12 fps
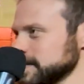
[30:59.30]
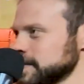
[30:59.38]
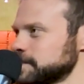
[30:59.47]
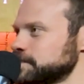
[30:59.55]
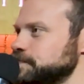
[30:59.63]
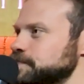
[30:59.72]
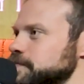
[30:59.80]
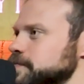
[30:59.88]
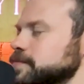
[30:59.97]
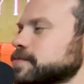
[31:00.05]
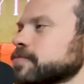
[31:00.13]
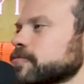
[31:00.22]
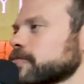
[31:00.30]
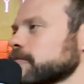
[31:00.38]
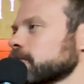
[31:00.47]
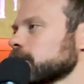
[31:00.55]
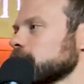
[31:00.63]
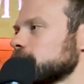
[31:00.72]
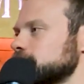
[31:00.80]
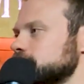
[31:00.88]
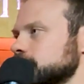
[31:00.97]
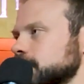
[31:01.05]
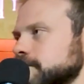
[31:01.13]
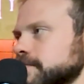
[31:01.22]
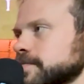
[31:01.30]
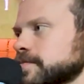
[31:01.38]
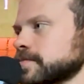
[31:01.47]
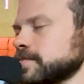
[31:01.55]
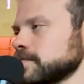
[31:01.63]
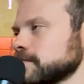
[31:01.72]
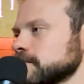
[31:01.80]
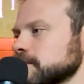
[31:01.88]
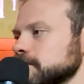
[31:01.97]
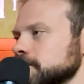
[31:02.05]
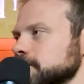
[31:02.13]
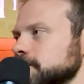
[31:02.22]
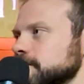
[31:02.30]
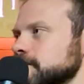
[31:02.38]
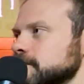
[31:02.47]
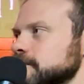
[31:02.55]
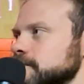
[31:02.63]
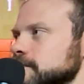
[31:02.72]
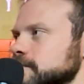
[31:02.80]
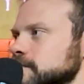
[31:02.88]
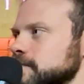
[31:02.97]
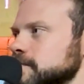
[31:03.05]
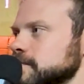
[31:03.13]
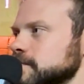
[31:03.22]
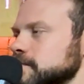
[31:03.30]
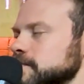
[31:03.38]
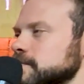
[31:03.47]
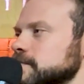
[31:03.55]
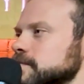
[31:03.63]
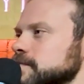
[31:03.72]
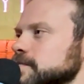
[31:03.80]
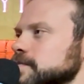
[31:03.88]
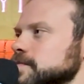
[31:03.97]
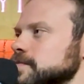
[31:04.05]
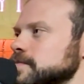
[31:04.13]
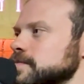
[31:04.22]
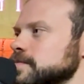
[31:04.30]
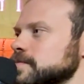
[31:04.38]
[no speech]